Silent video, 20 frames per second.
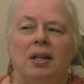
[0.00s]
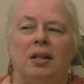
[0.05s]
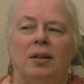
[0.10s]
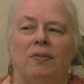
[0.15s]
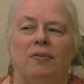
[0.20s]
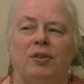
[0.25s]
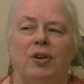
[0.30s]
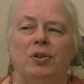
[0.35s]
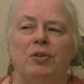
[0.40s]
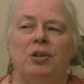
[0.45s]

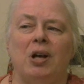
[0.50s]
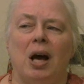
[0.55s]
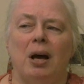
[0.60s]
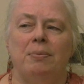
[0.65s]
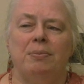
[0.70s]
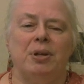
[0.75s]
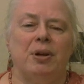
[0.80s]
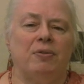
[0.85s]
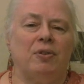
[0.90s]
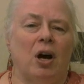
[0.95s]
The few
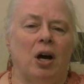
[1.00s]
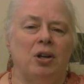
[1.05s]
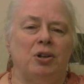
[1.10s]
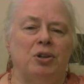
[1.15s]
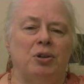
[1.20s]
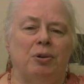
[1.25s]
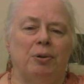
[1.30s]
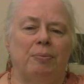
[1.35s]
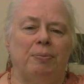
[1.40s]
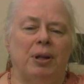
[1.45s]
times I've
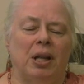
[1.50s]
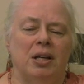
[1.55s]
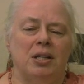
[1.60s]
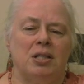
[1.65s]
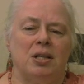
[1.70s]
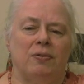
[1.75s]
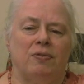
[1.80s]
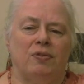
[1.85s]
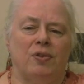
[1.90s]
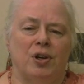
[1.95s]
gone to a
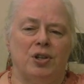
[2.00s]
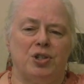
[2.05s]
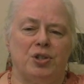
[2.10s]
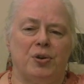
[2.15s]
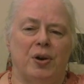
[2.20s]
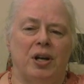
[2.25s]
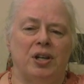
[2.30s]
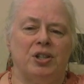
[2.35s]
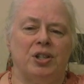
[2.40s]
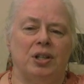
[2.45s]
place of
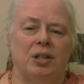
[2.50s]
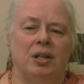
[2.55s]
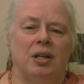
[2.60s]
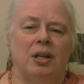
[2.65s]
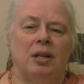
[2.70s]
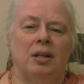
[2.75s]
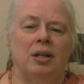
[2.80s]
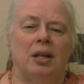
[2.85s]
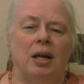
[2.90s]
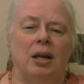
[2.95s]

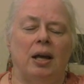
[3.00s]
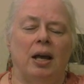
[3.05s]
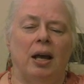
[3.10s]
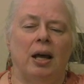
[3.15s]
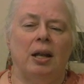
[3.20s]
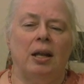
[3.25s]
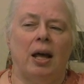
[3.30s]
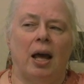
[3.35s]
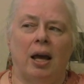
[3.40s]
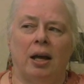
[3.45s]
frustration
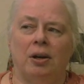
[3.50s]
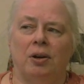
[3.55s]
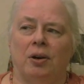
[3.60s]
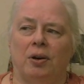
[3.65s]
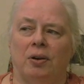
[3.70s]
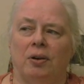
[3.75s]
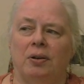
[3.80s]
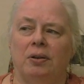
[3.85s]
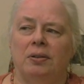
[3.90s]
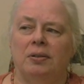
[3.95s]
and
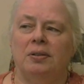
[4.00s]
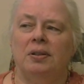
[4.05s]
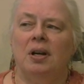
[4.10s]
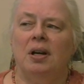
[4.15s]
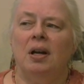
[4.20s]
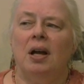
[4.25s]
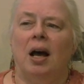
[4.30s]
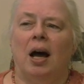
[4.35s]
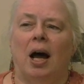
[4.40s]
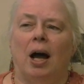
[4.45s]
anger,
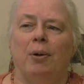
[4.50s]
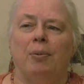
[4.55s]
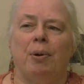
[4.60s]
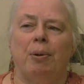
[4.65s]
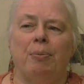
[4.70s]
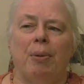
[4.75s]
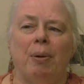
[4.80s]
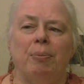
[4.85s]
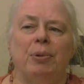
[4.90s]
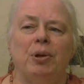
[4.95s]
I
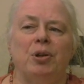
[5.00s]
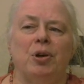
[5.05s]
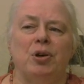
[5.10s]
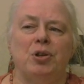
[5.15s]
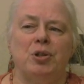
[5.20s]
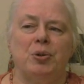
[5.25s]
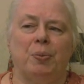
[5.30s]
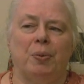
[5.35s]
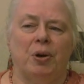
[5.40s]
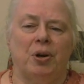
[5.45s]
remember
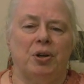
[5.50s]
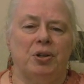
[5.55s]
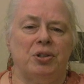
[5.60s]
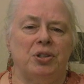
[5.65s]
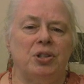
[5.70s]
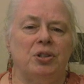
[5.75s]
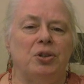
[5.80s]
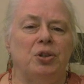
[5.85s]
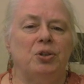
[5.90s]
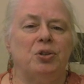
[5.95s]
those
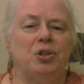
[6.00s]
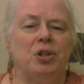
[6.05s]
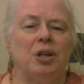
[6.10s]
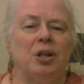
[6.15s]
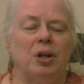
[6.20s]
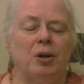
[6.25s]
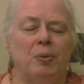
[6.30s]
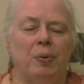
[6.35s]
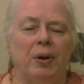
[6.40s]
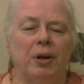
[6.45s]
words,
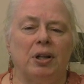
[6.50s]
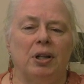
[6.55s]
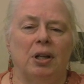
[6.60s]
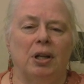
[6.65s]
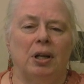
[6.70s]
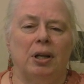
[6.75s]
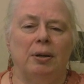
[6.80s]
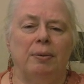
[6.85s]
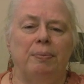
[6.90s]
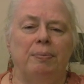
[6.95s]
usually
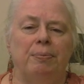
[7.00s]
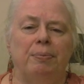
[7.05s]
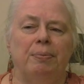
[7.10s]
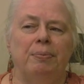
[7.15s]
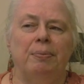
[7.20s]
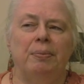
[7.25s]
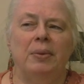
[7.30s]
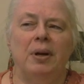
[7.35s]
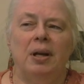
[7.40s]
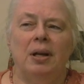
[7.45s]
quickly,
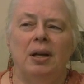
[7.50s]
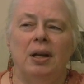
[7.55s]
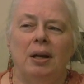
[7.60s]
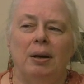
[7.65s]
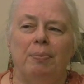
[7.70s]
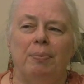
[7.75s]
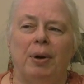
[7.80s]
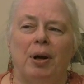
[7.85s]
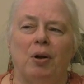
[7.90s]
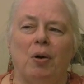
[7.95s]

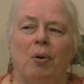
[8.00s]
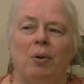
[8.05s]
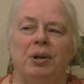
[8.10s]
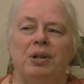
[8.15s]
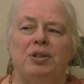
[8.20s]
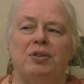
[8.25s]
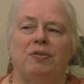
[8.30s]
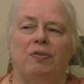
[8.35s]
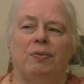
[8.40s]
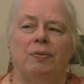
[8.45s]
but
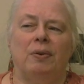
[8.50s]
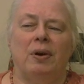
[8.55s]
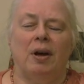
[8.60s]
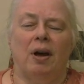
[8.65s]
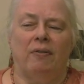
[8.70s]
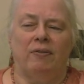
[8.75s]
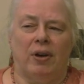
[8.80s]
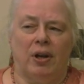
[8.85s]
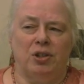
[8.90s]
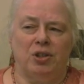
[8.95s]
always
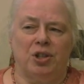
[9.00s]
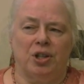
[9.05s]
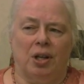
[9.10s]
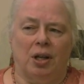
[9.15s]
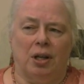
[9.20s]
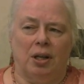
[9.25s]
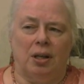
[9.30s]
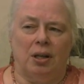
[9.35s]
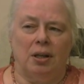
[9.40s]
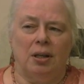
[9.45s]

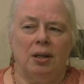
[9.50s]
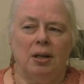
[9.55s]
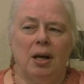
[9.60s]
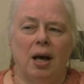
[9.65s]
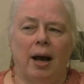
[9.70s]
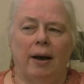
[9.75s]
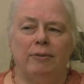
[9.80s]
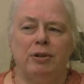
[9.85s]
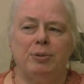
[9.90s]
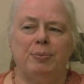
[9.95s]
eventually.
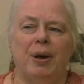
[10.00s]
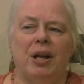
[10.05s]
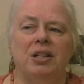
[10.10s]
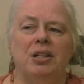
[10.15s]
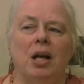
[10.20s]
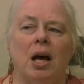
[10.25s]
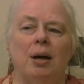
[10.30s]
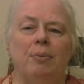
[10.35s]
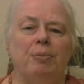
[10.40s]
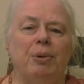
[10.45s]
I've
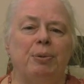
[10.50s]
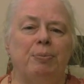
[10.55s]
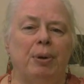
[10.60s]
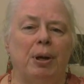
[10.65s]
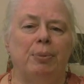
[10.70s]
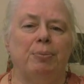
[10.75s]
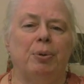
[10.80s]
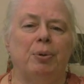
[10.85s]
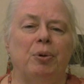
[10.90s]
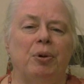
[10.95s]
spent time with
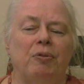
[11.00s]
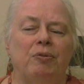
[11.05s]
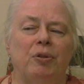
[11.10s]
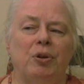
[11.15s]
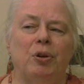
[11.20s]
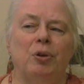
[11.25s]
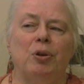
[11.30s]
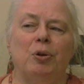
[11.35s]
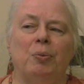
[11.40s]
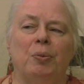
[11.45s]
people who
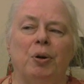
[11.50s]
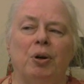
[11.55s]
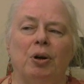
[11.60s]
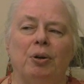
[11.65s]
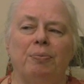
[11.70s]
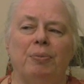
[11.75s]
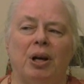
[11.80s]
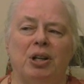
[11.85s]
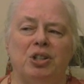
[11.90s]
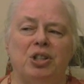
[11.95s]
view the
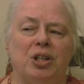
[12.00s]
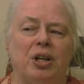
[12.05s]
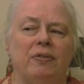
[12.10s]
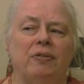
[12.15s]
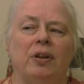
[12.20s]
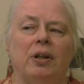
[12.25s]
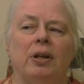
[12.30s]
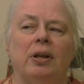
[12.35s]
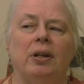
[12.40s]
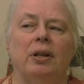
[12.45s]
world much
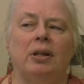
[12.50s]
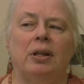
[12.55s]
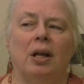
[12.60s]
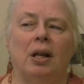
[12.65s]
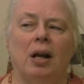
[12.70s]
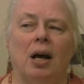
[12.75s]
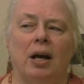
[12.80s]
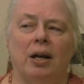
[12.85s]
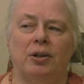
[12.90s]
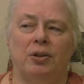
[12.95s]
differently
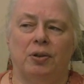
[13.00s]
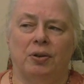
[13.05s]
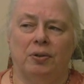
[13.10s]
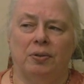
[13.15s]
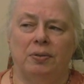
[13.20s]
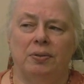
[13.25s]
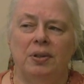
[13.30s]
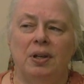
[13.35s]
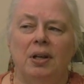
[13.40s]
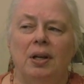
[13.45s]
than I
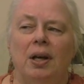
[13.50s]
do.